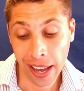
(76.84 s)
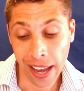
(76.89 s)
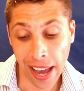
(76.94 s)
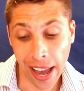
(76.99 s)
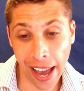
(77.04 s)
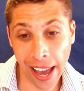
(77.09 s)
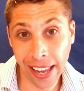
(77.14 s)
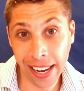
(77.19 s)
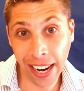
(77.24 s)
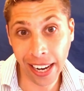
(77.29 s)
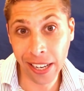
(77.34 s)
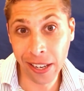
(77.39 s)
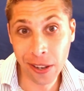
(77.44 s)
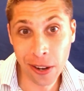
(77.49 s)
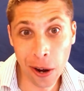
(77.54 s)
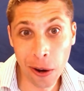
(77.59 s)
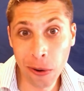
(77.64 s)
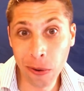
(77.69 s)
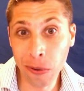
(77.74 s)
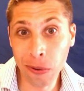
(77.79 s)
And I
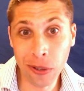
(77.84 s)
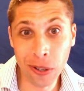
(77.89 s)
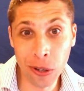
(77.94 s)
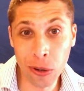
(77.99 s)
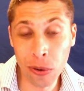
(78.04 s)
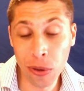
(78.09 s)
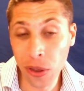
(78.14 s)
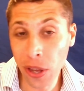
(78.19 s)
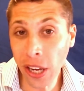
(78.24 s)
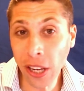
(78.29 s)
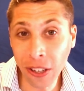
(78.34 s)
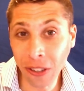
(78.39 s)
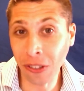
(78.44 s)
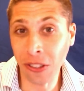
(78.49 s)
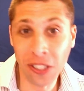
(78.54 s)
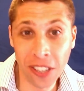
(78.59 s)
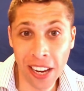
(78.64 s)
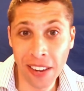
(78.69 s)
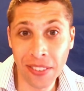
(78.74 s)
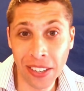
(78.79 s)
know you think you're
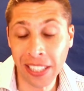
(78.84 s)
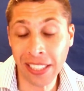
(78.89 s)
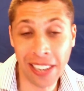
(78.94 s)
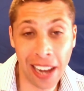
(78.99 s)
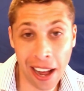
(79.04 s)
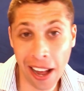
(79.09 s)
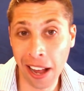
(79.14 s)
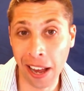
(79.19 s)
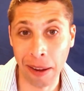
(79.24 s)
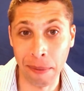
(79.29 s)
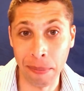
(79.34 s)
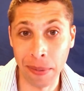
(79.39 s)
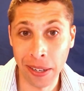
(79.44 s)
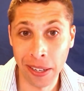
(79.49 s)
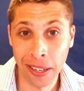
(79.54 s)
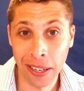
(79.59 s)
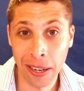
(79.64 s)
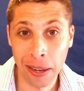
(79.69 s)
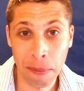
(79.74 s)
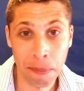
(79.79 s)
saving time
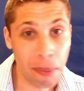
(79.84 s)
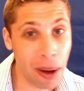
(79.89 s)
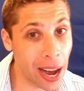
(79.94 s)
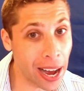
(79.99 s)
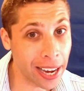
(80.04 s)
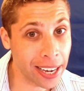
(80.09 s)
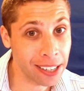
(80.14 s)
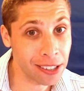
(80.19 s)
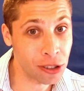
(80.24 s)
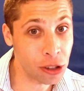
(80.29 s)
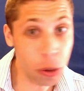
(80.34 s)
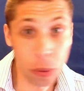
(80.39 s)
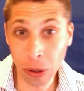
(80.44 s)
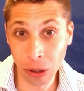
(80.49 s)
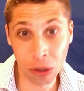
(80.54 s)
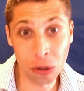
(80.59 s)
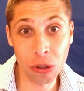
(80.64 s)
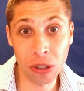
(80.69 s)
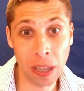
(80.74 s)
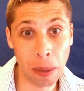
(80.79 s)
by doing
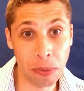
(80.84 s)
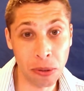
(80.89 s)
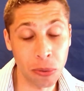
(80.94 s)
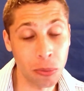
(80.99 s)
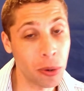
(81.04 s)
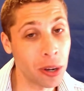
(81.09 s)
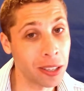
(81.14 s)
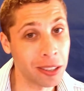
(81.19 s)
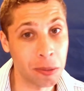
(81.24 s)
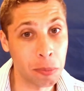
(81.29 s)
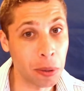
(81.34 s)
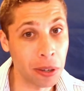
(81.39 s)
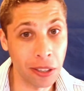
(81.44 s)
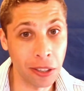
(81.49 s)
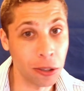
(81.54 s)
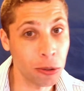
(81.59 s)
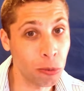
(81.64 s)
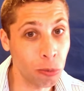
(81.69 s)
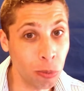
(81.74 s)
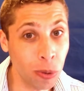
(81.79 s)
two steps at once, but
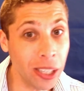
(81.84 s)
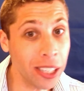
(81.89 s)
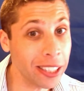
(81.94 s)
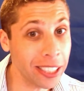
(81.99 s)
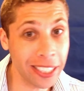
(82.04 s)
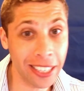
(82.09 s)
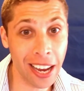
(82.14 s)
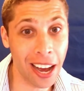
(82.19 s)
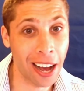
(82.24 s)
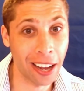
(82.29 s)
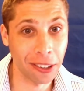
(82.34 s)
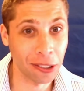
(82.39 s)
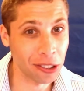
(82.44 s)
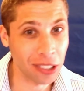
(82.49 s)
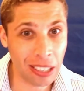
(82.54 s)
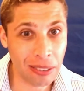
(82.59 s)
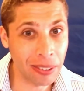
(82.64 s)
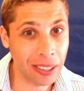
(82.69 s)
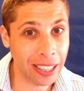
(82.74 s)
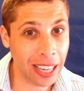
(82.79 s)
you're really not. You're
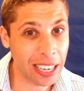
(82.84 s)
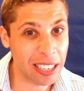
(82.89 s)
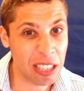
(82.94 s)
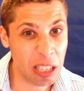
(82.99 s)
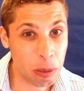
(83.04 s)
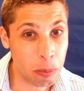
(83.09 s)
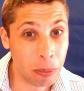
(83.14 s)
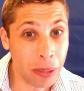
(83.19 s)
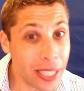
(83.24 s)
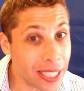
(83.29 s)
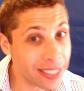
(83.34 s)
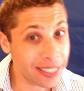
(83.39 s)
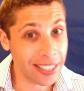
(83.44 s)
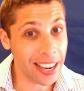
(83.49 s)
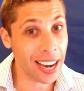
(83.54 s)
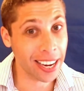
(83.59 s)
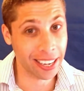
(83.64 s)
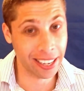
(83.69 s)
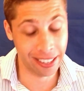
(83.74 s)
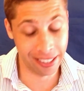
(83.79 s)
saving a split
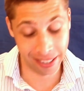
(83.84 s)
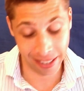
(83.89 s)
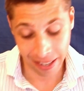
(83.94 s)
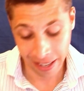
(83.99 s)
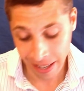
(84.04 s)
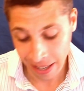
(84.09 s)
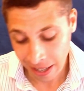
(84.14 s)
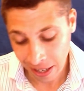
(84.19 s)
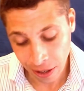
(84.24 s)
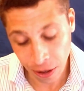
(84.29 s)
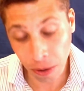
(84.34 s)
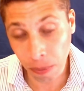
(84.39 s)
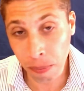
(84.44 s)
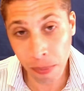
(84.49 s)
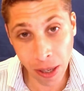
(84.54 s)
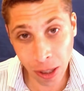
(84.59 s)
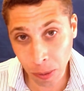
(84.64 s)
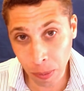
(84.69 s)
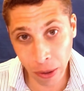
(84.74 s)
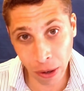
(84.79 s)
second. You're
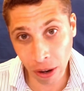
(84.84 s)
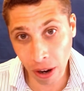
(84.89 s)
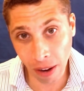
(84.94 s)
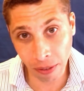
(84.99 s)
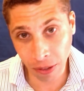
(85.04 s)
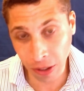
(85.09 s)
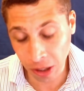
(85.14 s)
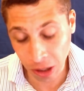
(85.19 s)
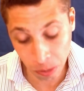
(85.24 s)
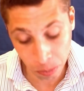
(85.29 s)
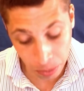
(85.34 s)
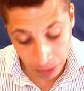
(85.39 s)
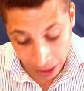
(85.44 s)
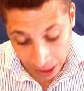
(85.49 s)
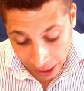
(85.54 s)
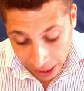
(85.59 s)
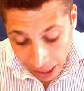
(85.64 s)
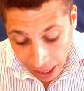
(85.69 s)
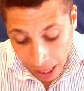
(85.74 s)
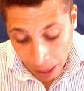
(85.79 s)
much better off just
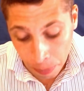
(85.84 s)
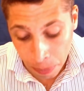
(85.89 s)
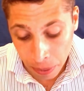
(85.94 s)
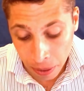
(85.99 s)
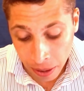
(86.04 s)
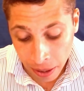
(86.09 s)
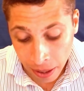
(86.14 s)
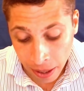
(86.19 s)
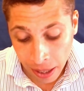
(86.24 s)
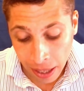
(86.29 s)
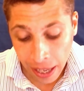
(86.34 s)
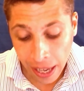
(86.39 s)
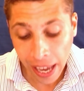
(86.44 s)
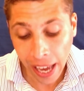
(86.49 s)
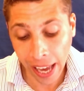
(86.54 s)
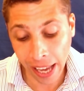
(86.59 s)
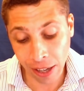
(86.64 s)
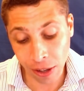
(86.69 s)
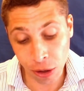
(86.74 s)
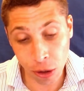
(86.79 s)
splitting it up
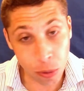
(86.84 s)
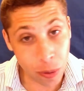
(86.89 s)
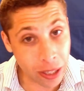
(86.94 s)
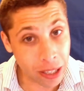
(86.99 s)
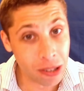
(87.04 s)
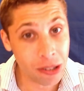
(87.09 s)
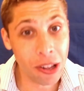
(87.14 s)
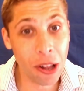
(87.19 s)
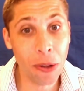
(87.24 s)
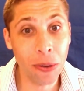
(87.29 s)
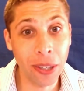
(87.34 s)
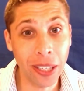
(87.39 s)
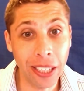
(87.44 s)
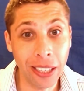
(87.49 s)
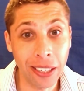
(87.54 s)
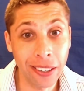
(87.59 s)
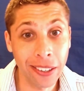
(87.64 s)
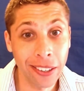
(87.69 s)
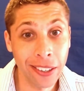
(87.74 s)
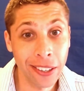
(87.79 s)
and doing it
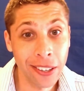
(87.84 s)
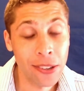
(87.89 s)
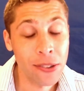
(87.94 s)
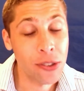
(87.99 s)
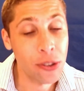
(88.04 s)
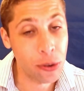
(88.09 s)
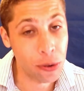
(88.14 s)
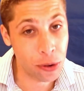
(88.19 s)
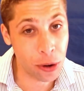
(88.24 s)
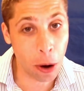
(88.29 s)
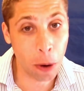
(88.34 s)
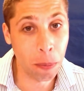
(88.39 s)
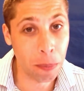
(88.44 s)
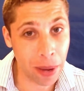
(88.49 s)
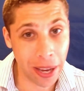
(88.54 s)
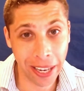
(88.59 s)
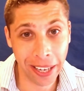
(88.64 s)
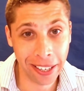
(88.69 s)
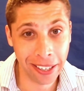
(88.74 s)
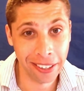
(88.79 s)
slowly so you don't
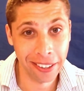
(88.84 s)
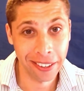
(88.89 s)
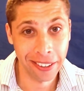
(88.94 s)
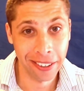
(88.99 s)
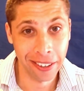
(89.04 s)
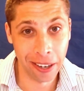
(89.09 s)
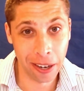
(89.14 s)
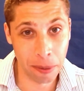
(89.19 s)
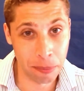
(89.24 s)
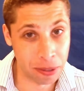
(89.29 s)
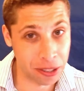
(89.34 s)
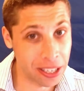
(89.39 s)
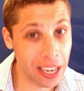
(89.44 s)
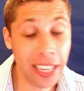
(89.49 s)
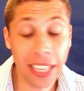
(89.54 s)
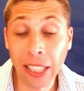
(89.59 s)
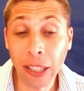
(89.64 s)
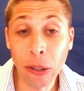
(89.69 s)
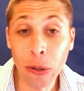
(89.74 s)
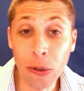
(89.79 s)
make a mistake
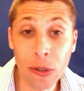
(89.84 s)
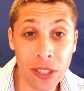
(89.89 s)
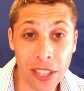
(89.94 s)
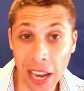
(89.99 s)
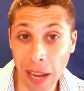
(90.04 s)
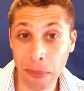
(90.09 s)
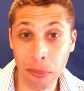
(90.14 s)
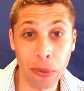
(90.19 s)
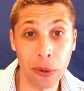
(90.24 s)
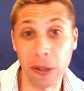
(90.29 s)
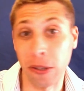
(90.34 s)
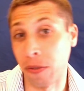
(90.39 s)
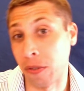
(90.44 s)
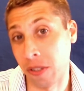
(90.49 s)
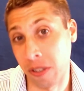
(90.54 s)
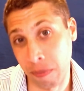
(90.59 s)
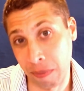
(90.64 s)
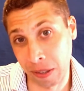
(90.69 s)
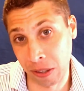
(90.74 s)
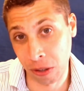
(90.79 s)
and lose 10 points for
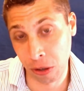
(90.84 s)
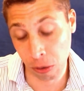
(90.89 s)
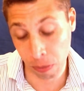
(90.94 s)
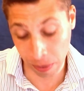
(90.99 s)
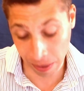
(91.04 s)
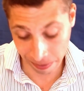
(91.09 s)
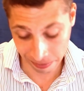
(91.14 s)
something stupid.